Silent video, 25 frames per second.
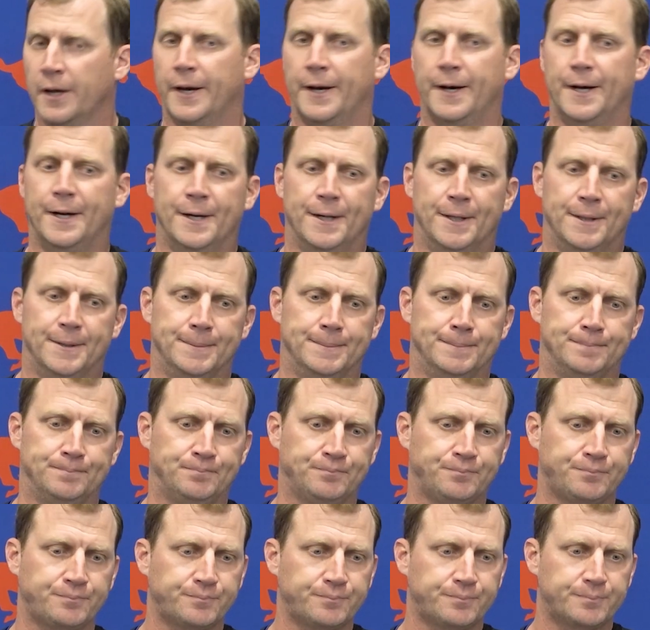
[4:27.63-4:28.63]

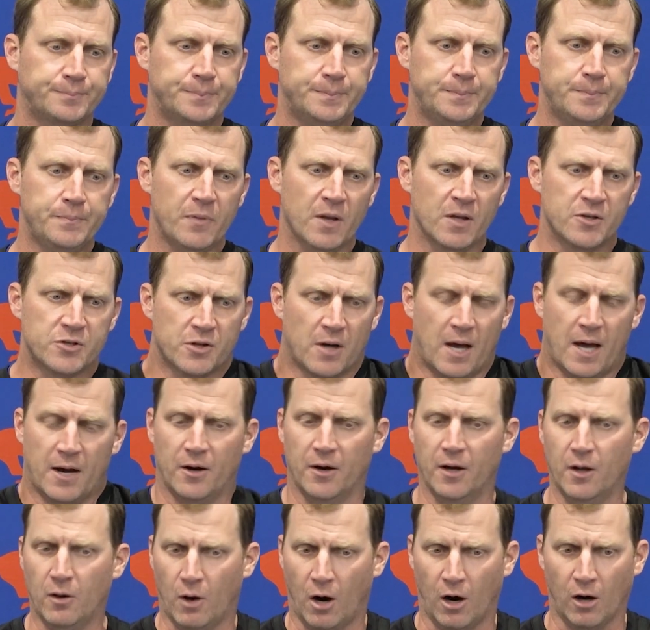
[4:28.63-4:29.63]
So I don't
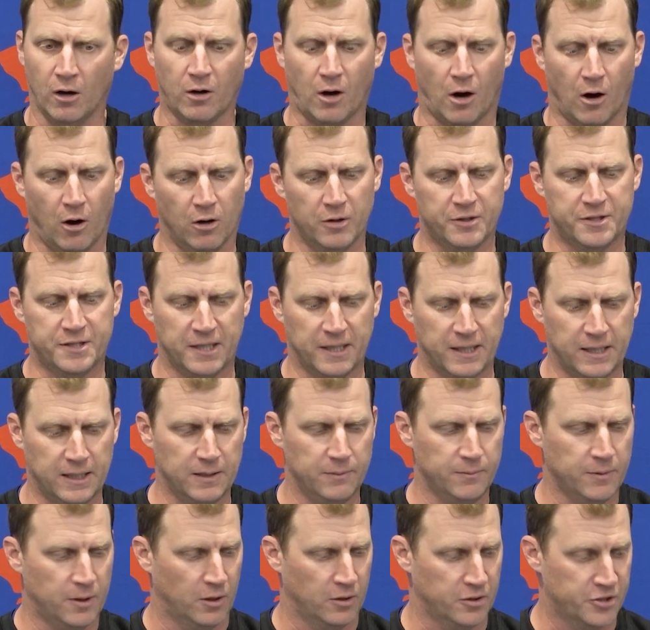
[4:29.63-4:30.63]
know. Our
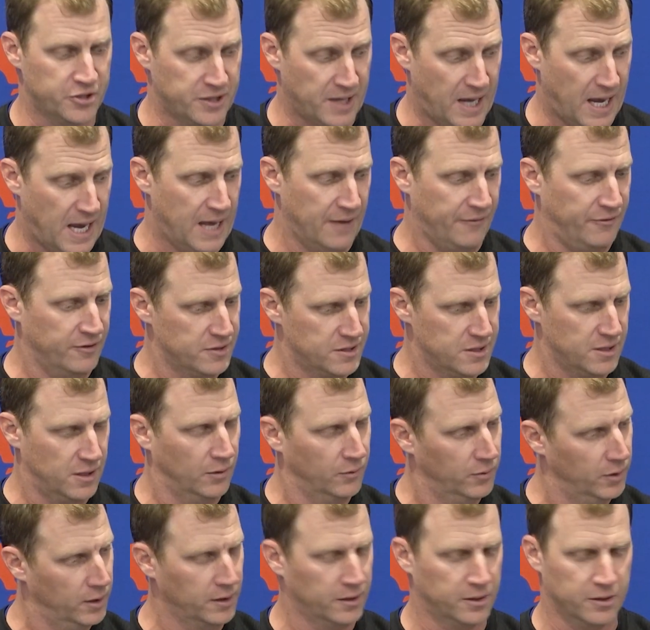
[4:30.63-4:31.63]
team and our staff has done a
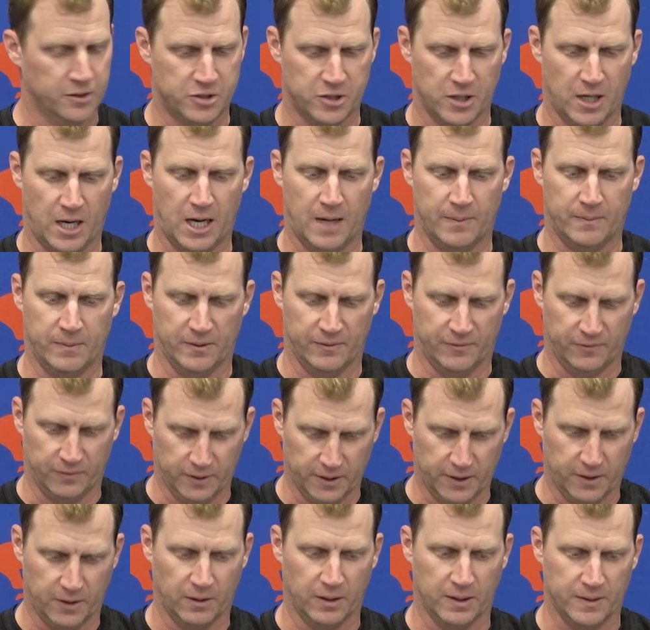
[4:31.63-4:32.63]
really good job of
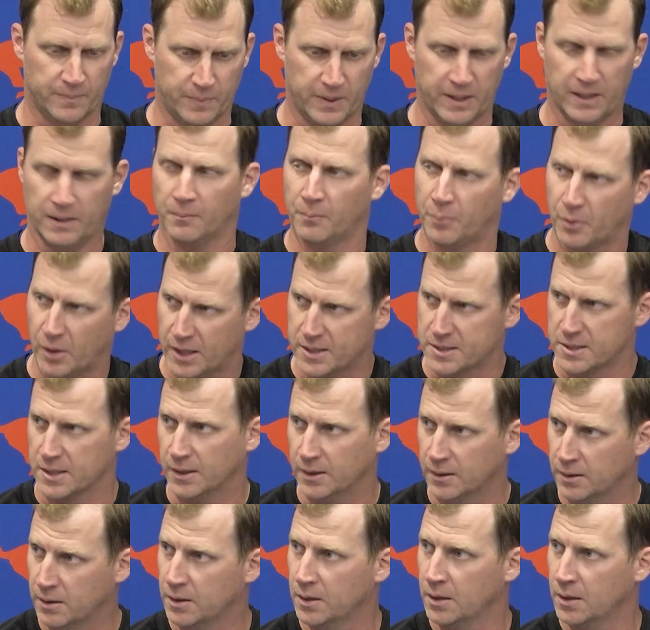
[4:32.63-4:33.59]
literally being present